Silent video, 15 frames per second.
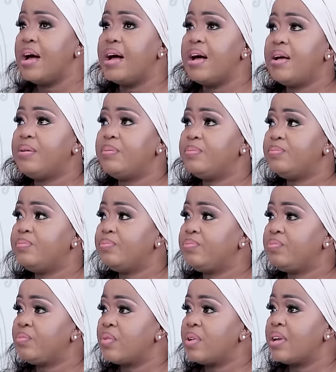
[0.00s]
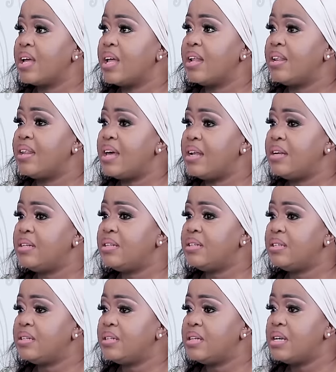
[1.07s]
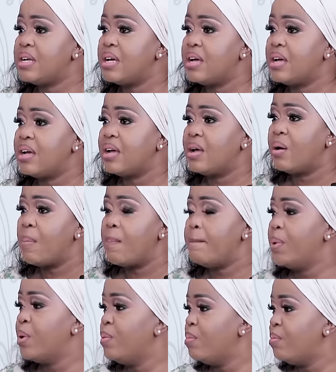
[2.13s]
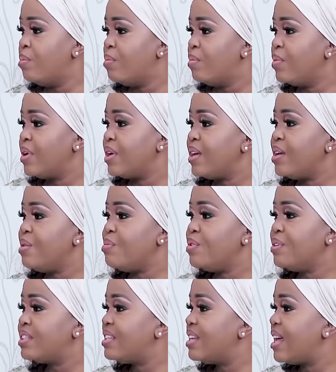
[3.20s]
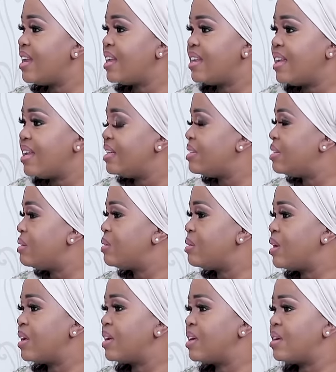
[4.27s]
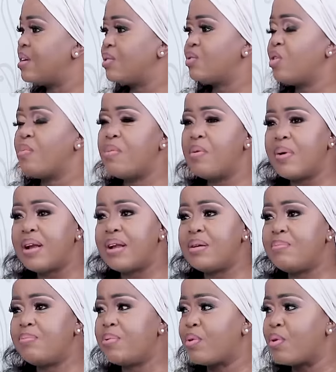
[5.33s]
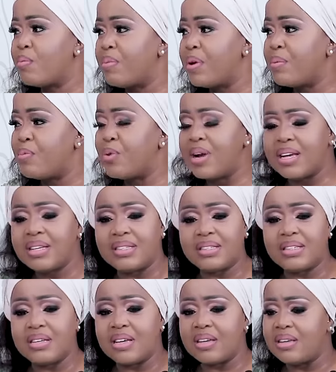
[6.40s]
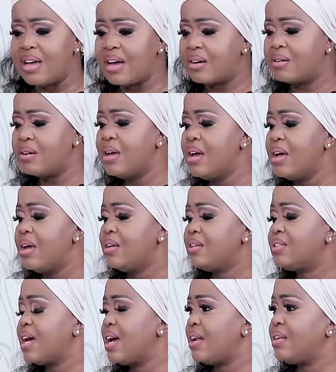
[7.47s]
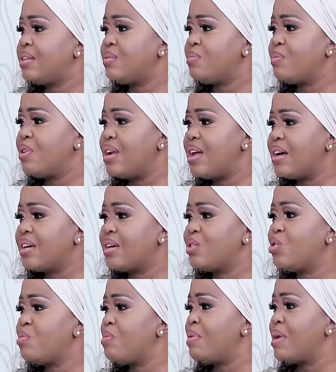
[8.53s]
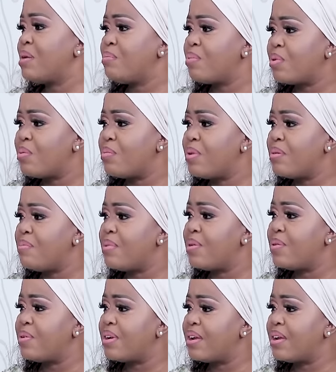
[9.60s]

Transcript: Then. Boom, emotionally, then ki thomobale problem. When I see a young child, mola ki thomobale problem,